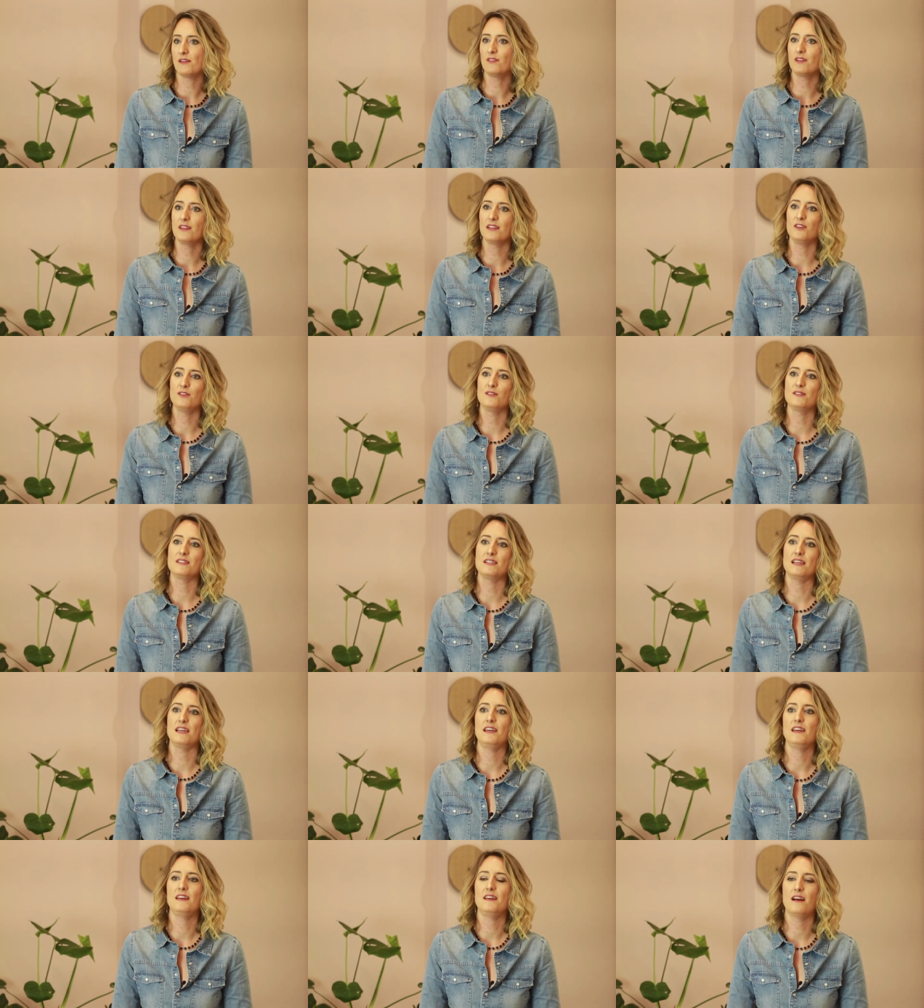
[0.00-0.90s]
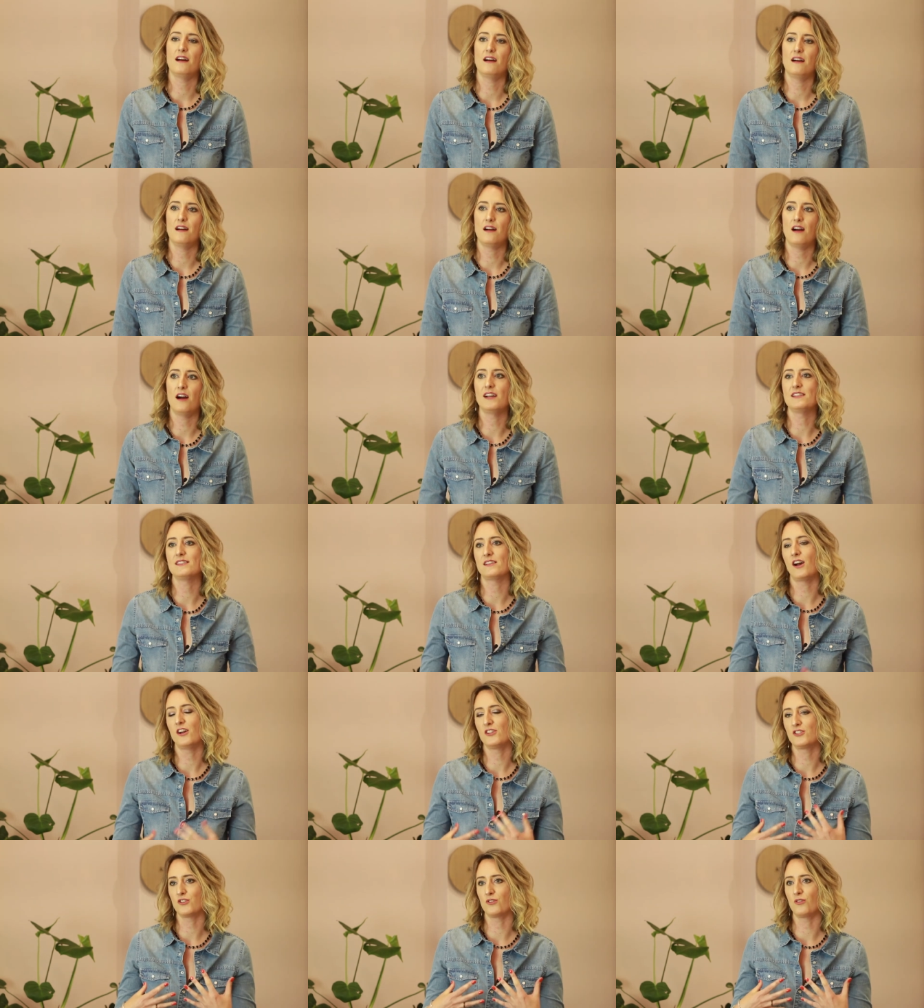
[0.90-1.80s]
Everything you see, I
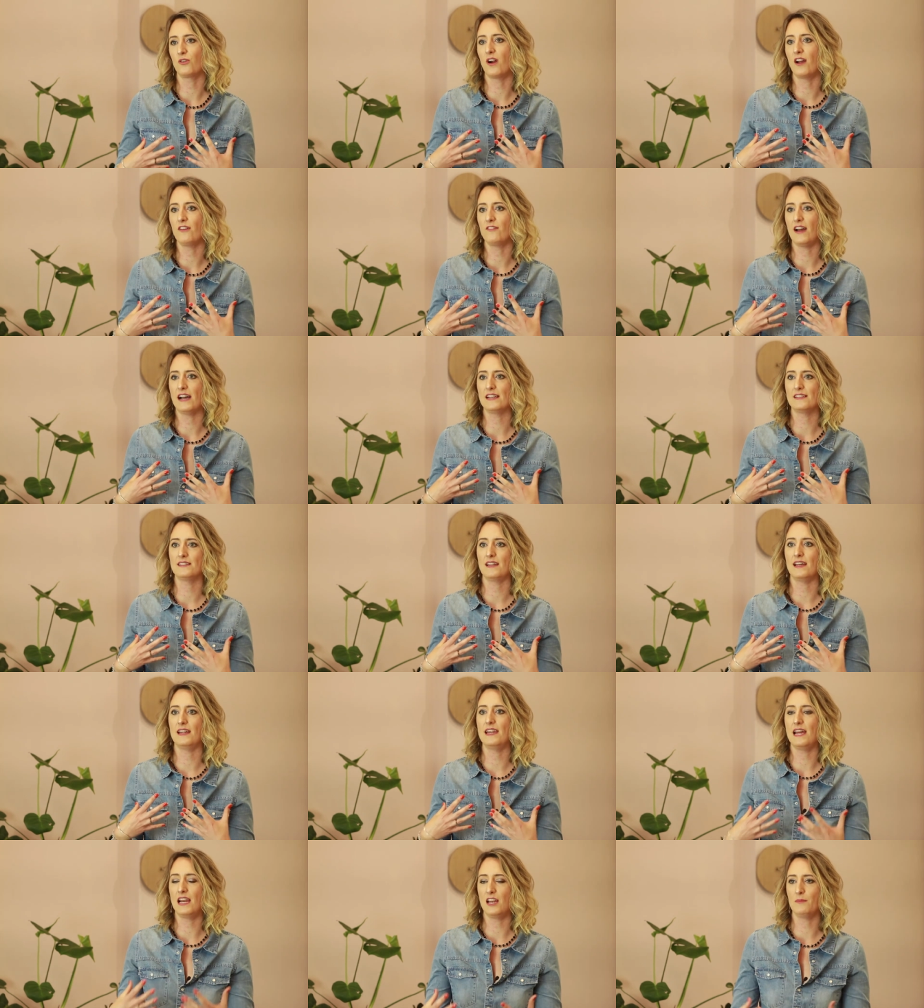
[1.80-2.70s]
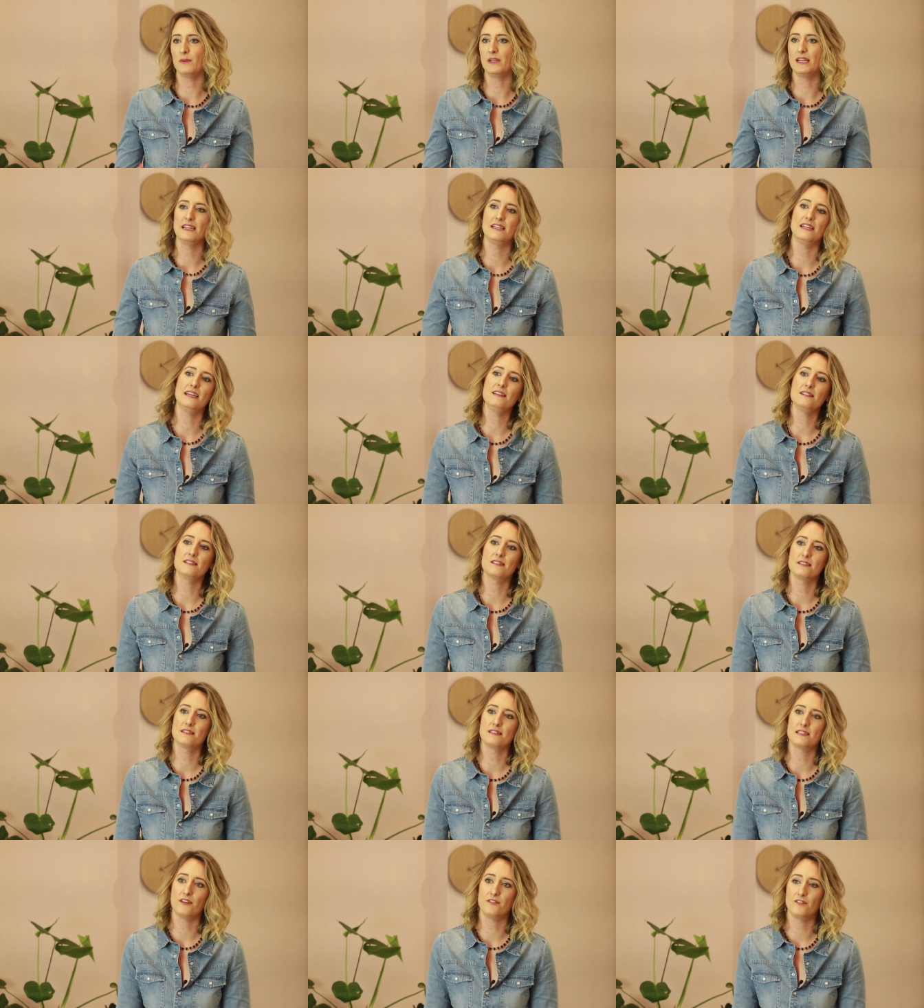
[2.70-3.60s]
touch, or I've had an element in it,
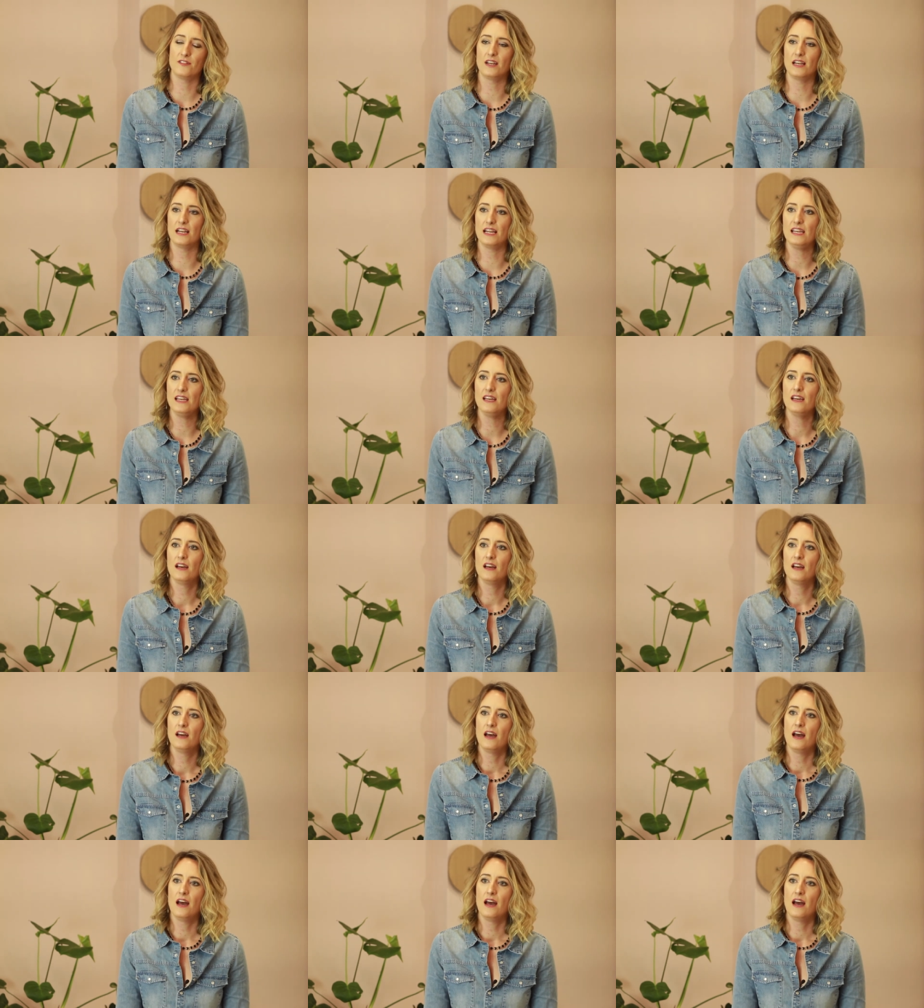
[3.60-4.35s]
definitely.